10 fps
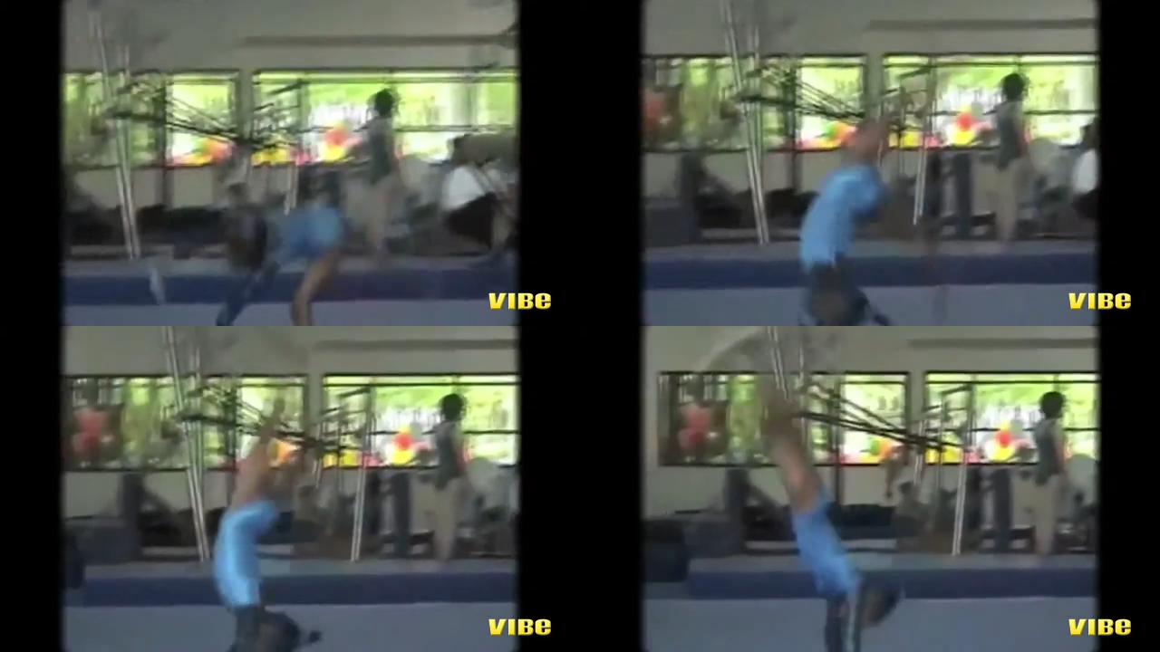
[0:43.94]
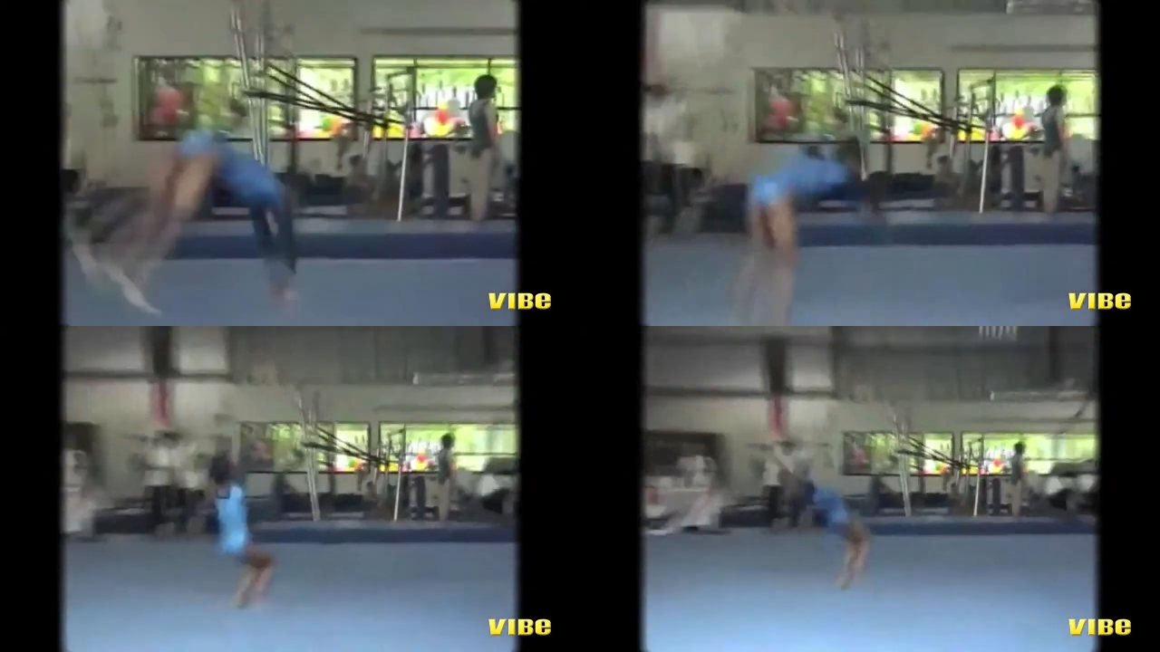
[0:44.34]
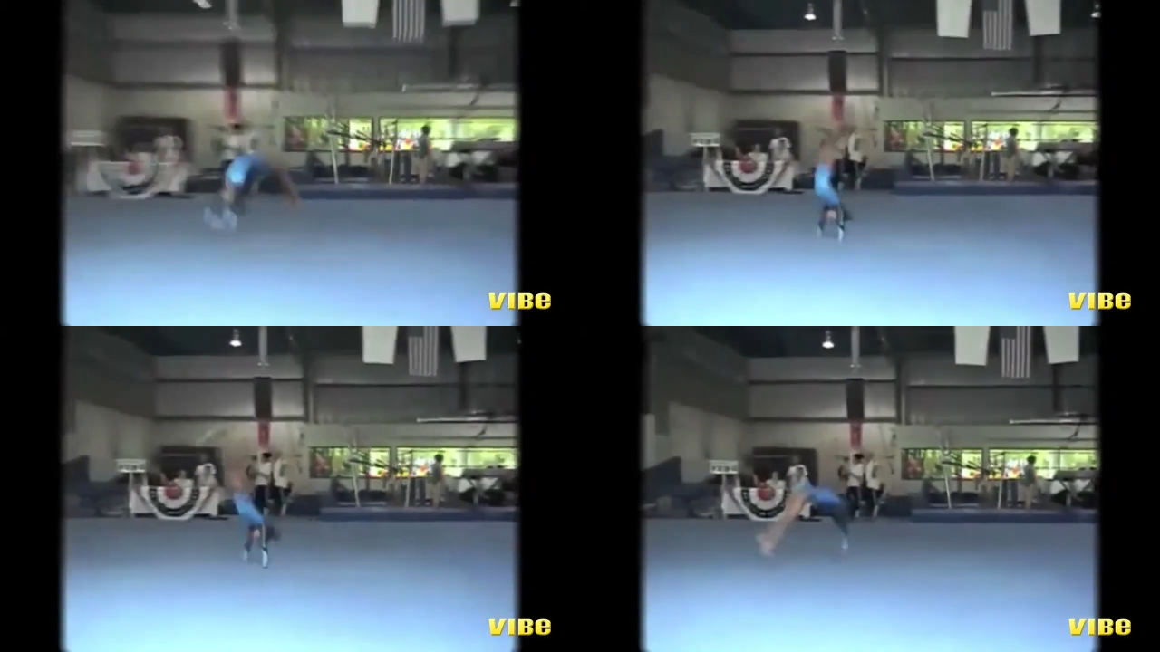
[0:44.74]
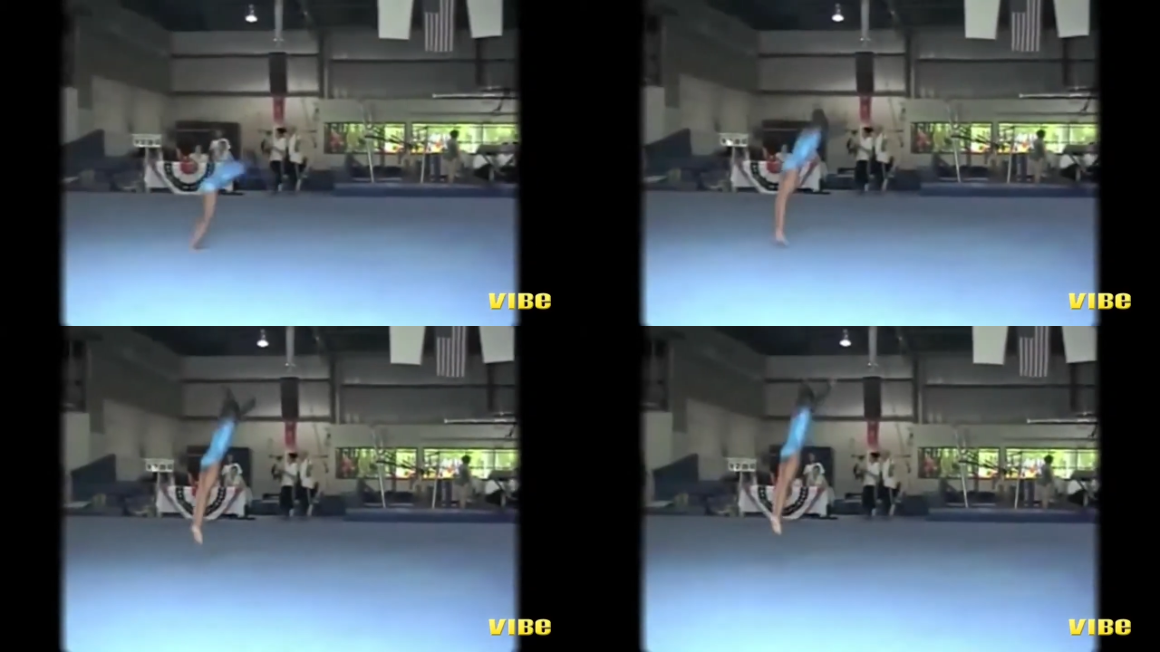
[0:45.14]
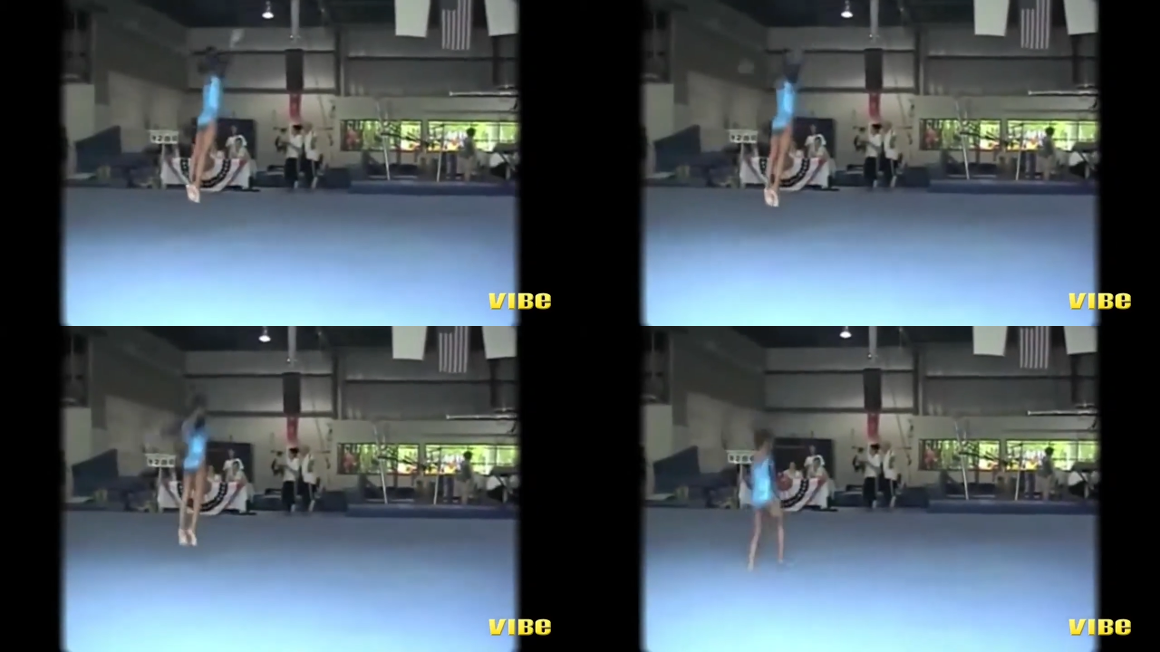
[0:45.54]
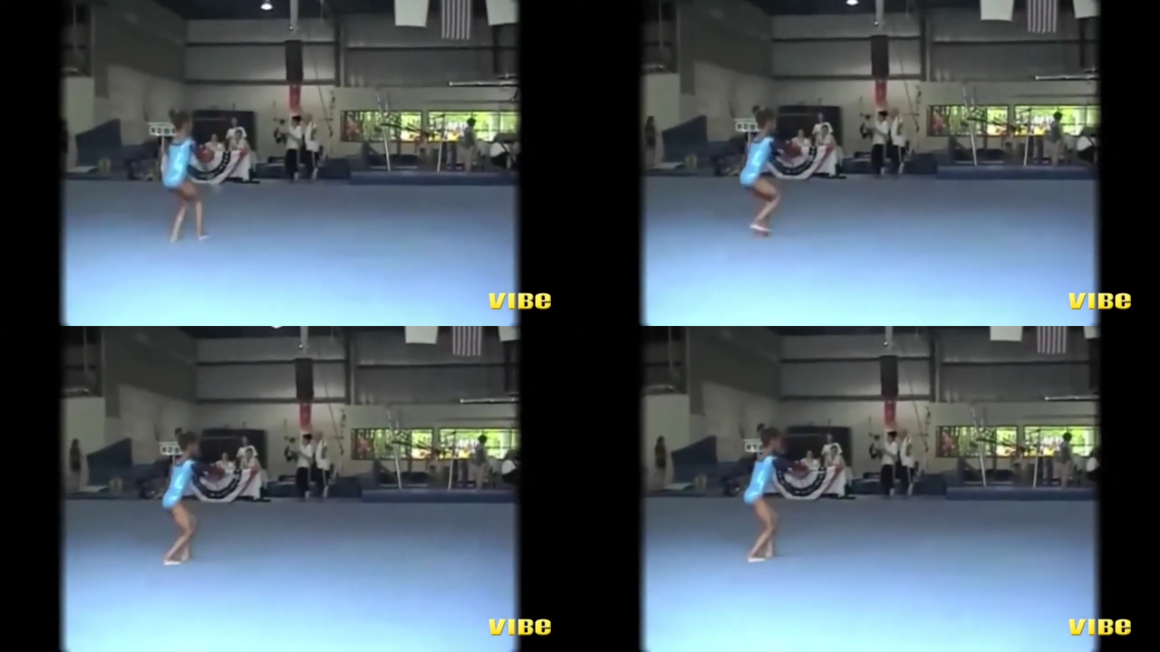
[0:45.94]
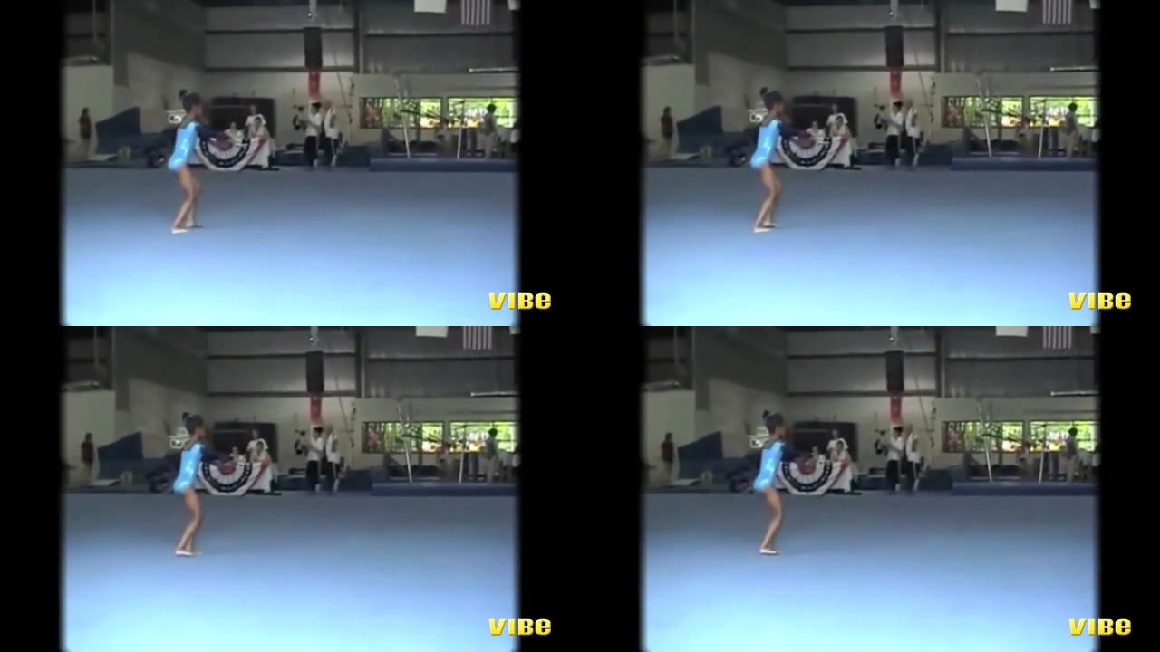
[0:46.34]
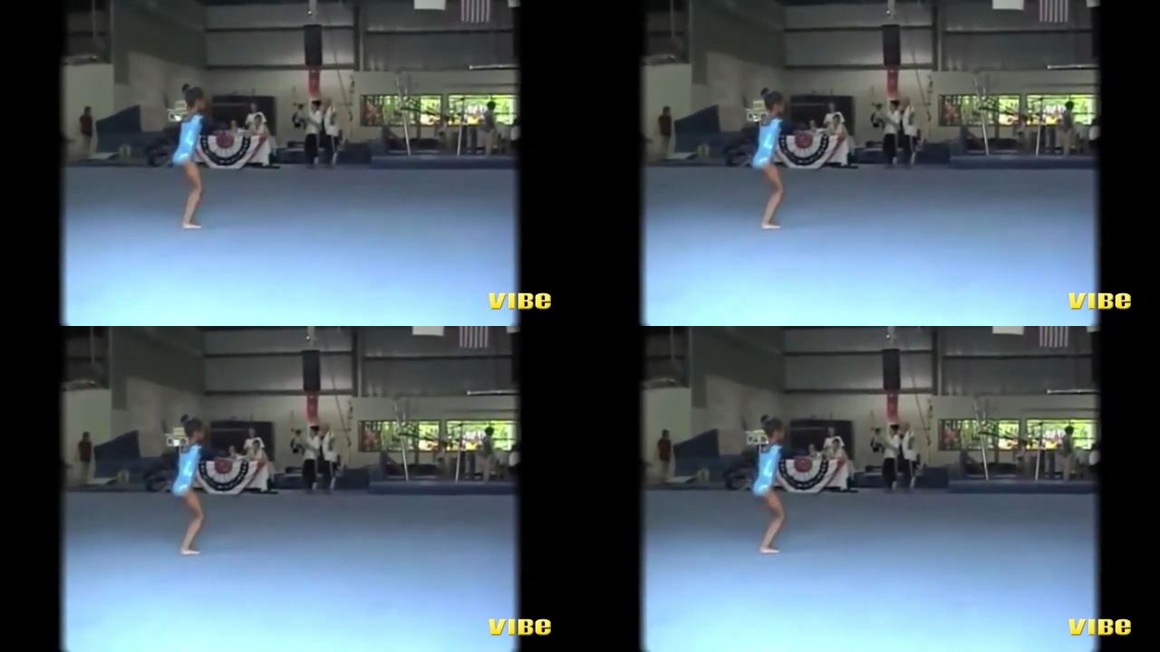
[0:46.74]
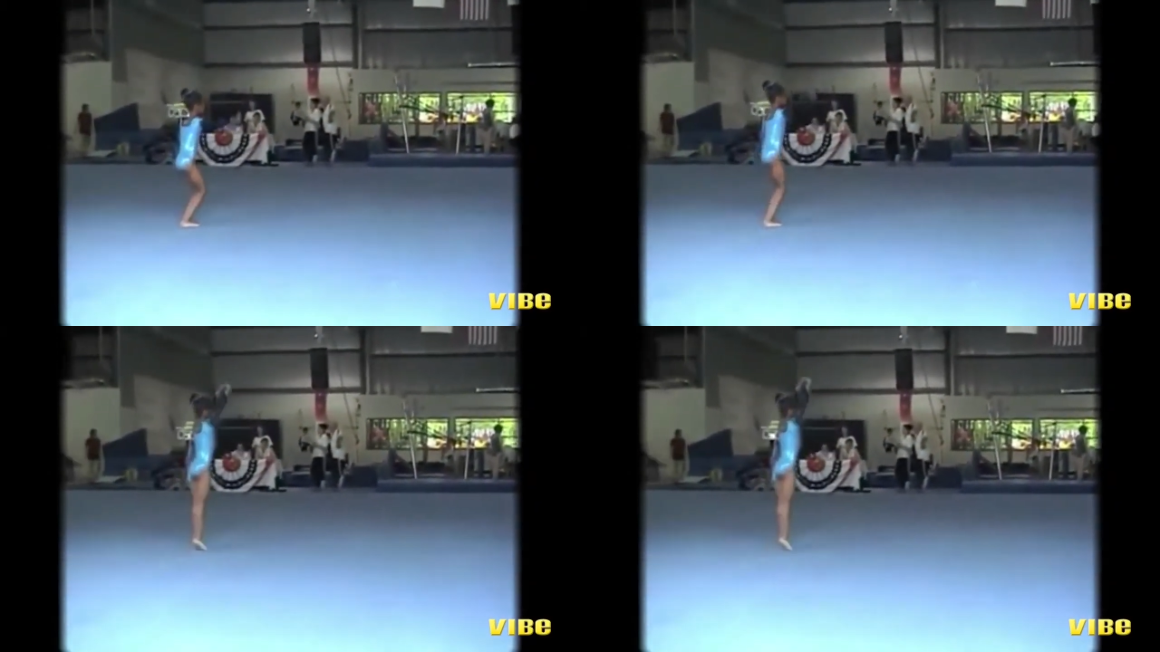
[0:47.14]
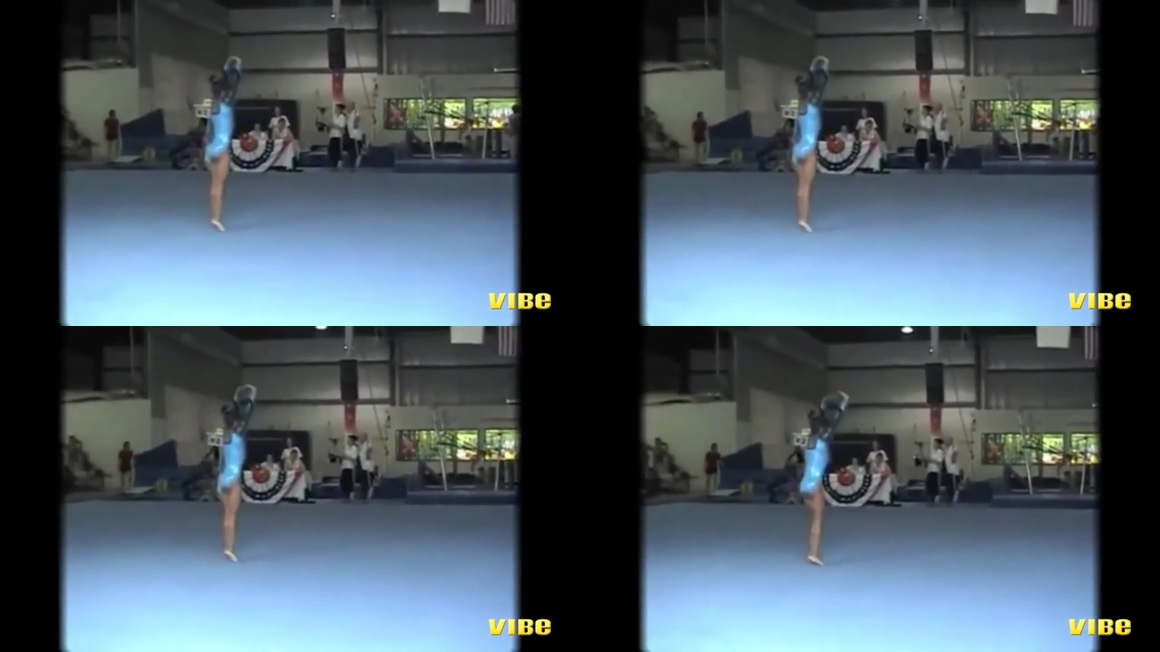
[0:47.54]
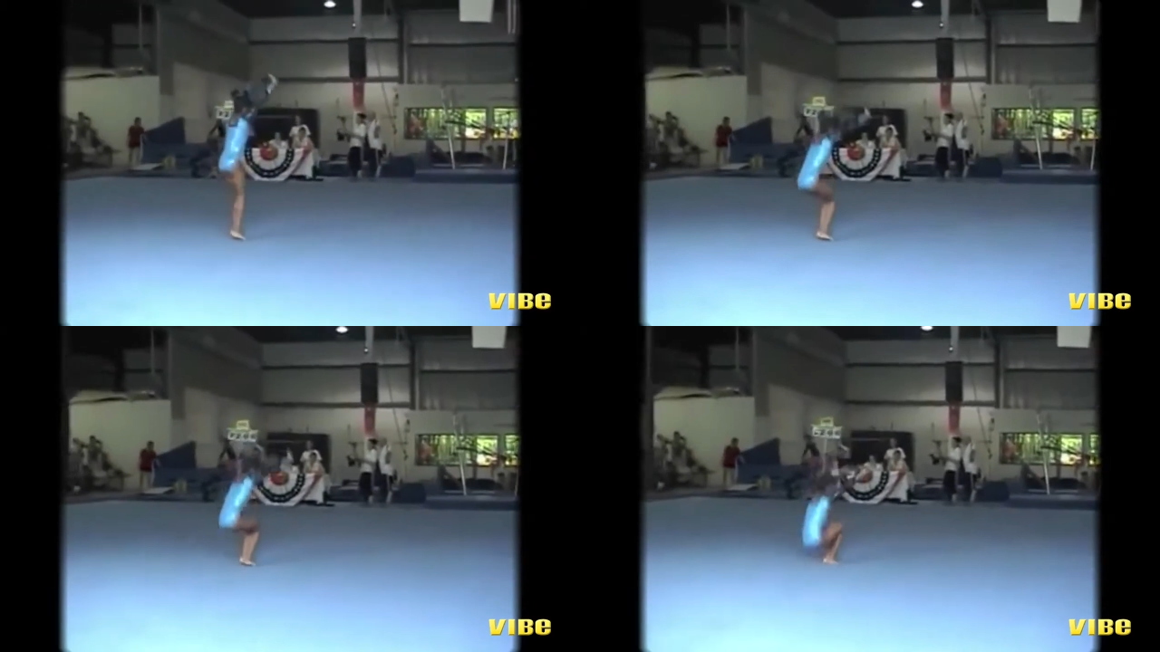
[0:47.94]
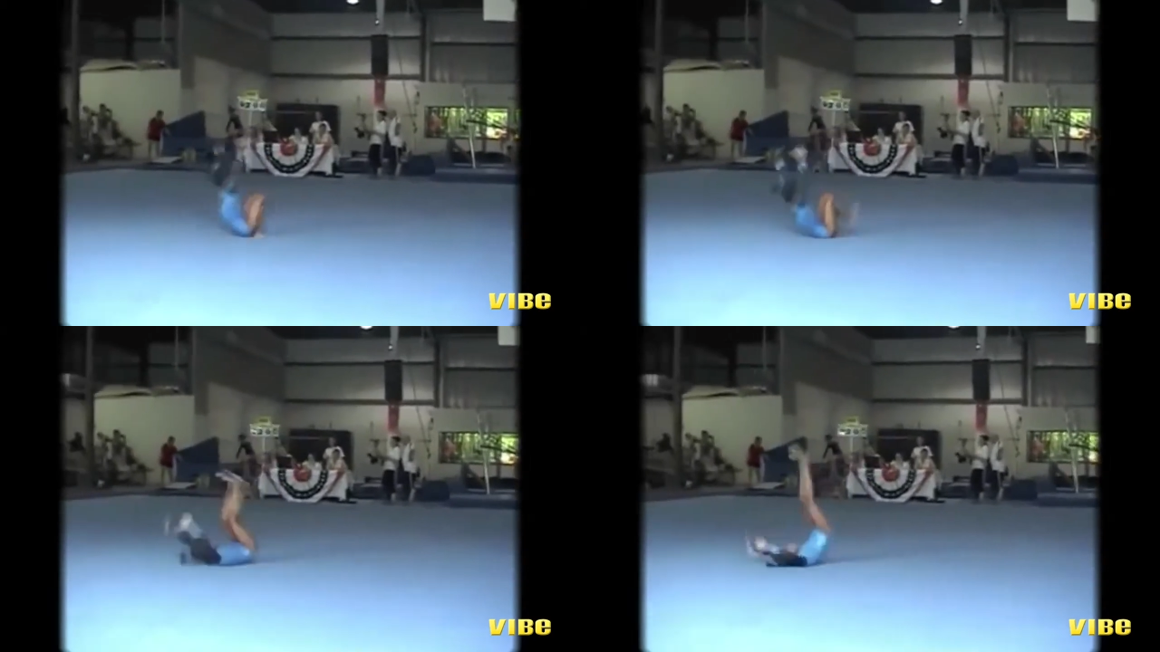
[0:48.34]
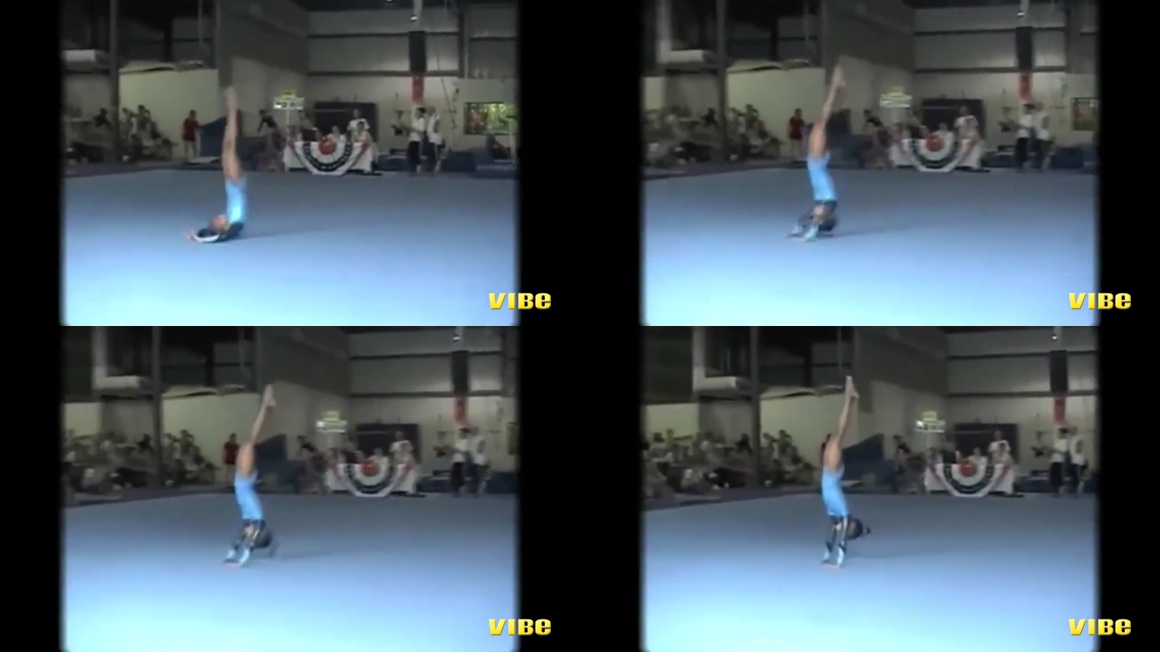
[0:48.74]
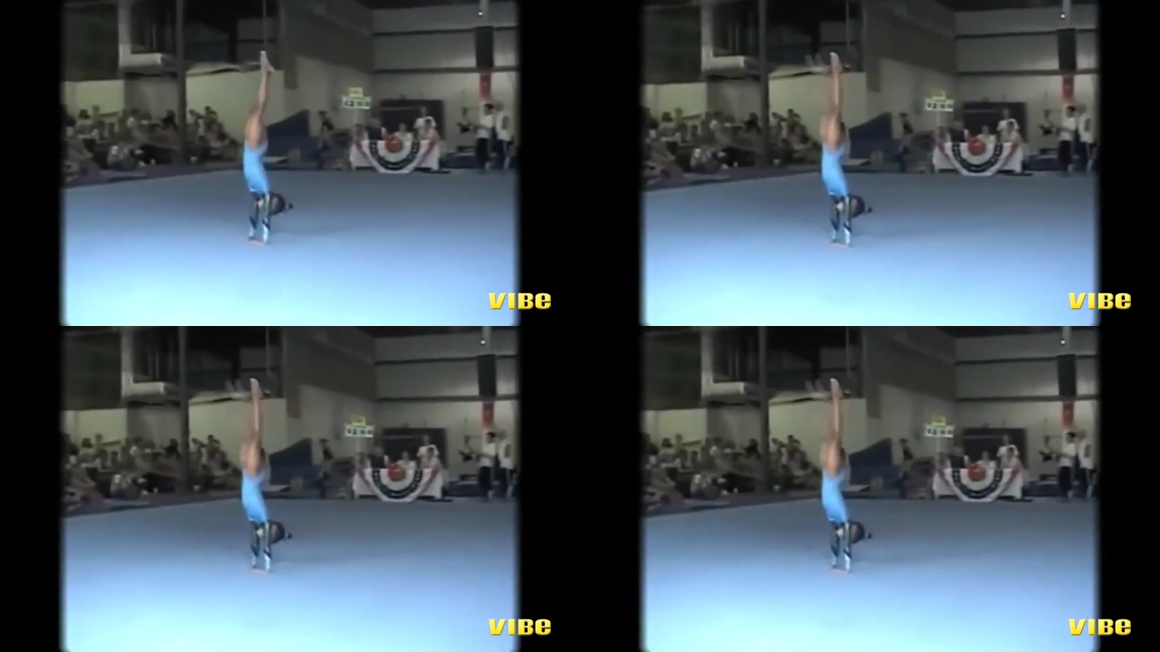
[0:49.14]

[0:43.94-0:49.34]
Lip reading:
(no speaker visible)